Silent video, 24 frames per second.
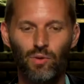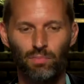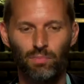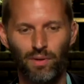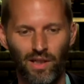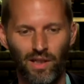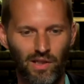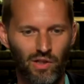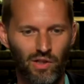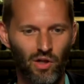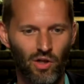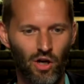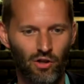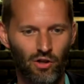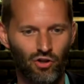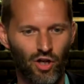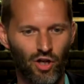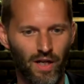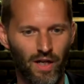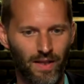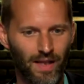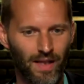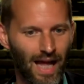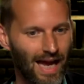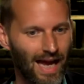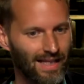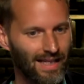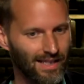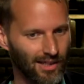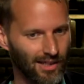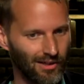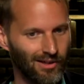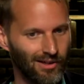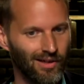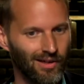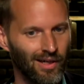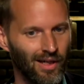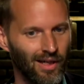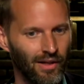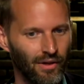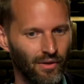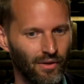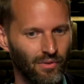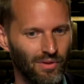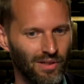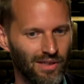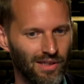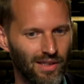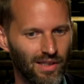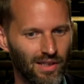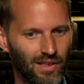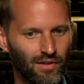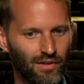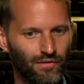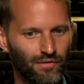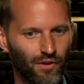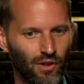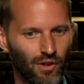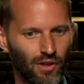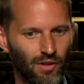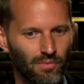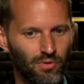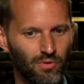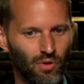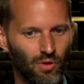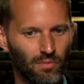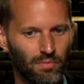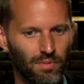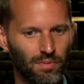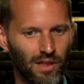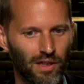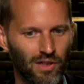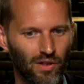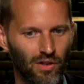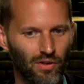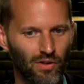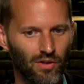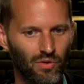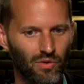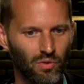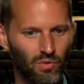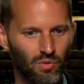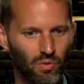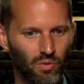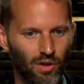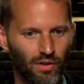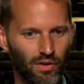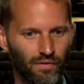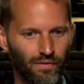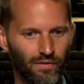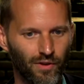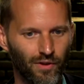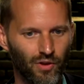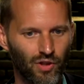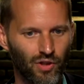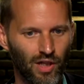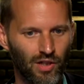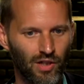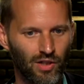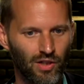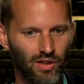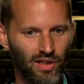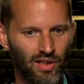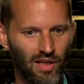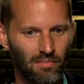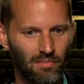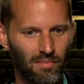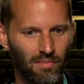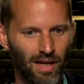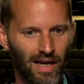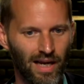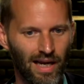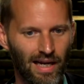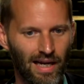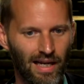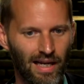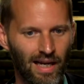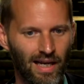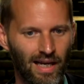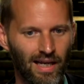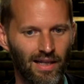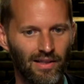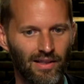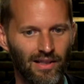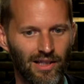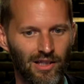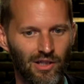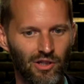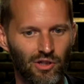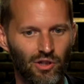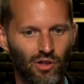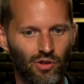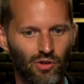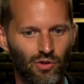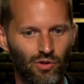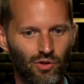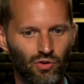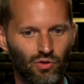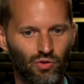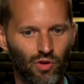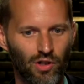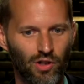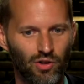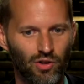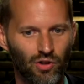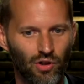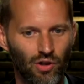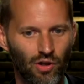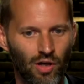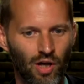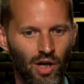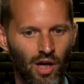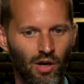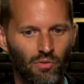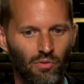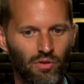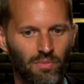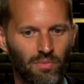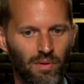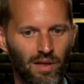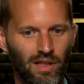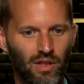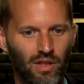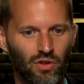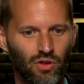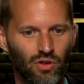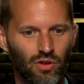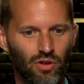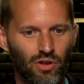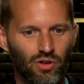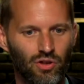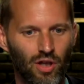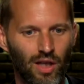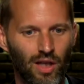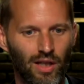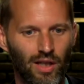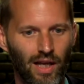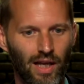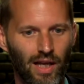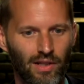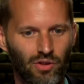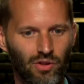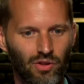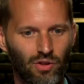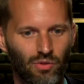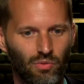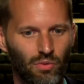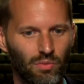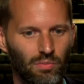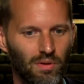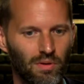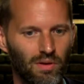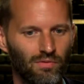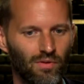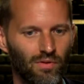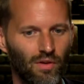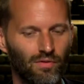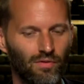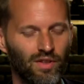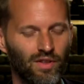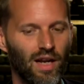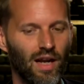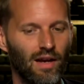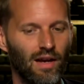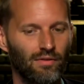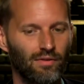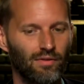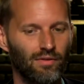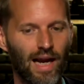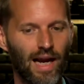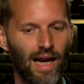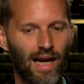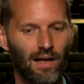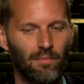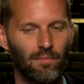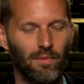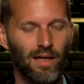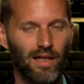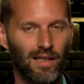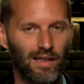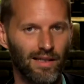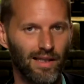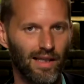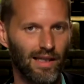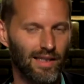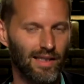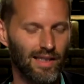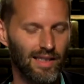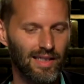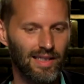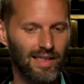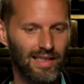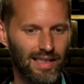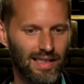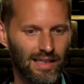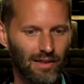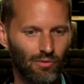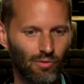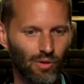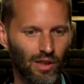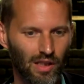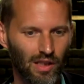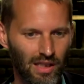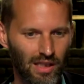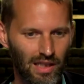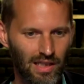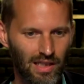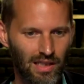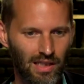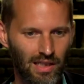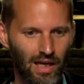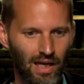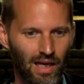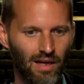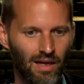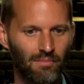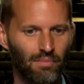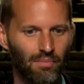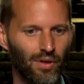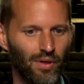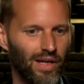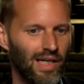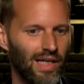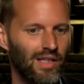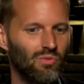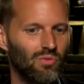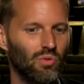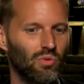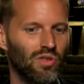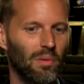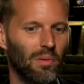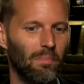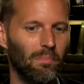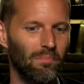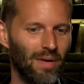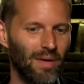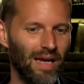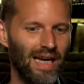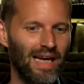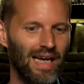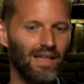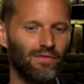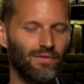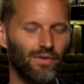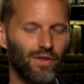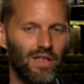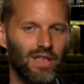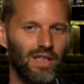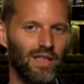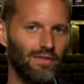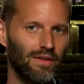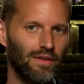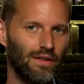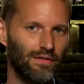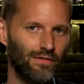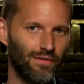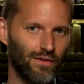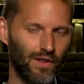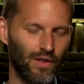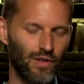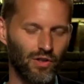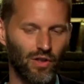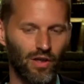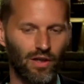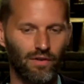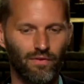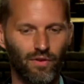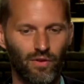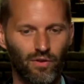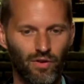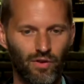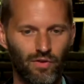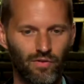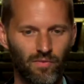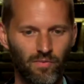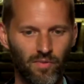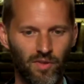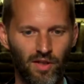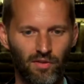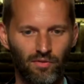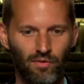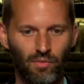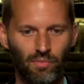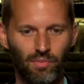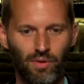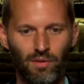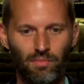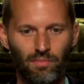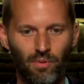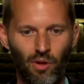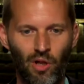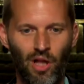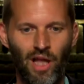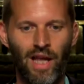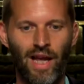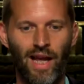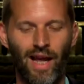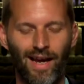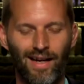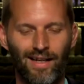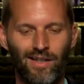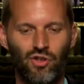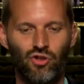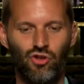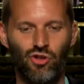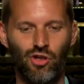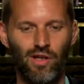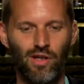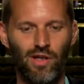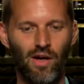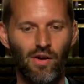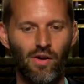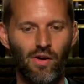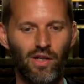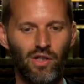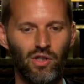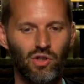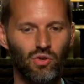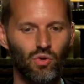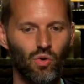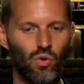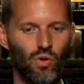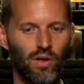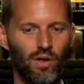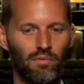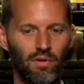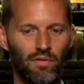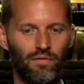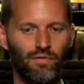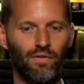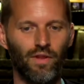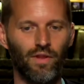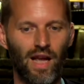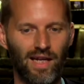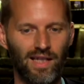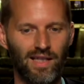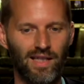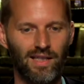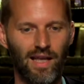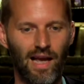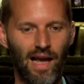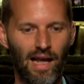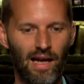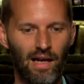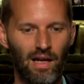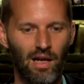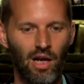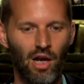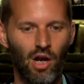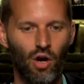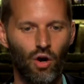Pixar, John Lasseter. When Disney fully absorbed Pixar, this was one of the first changes they made in the internal structure, was making sure that John Lasseter would be involved in every animated thing that Disney released. Planes was a made for TV feature, and I've heard this from several people, and its generic story reflects that.